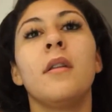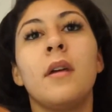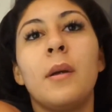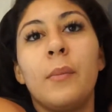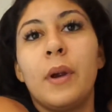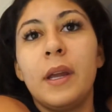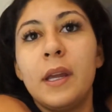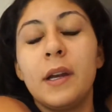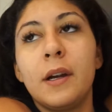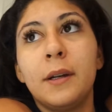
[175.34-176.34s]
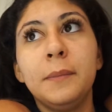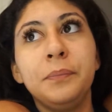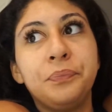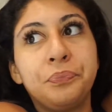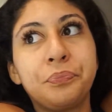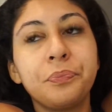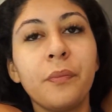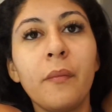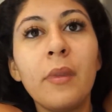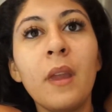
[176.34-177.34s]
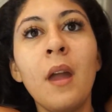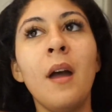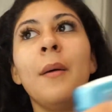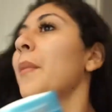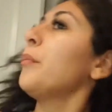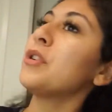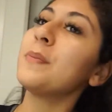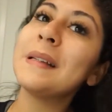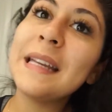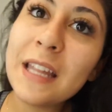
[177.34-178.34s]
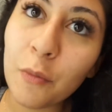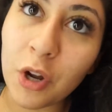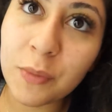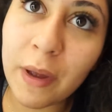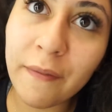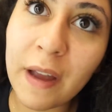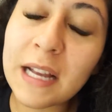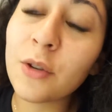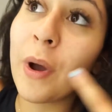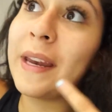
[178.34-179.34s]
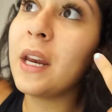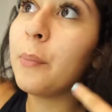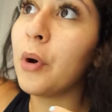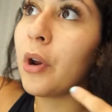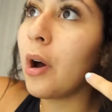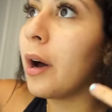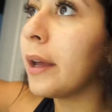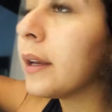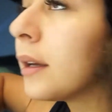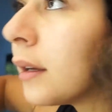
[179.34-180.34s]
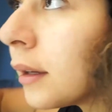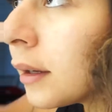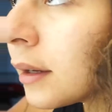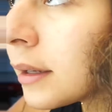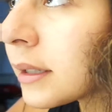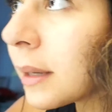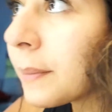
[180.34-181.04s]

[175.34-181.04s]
I'm right here. Brush my teeth, wash my face. Oh, I need to put on some